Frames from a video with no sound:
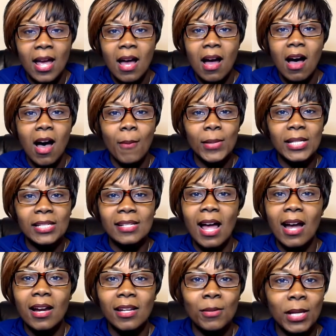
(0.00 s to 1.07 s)
Um, it is not
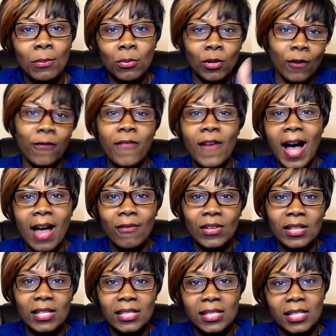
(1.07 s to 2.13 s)
going to be book five
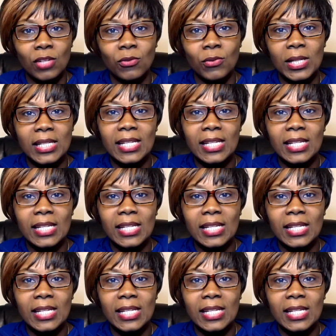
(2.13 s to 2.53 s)
in the series.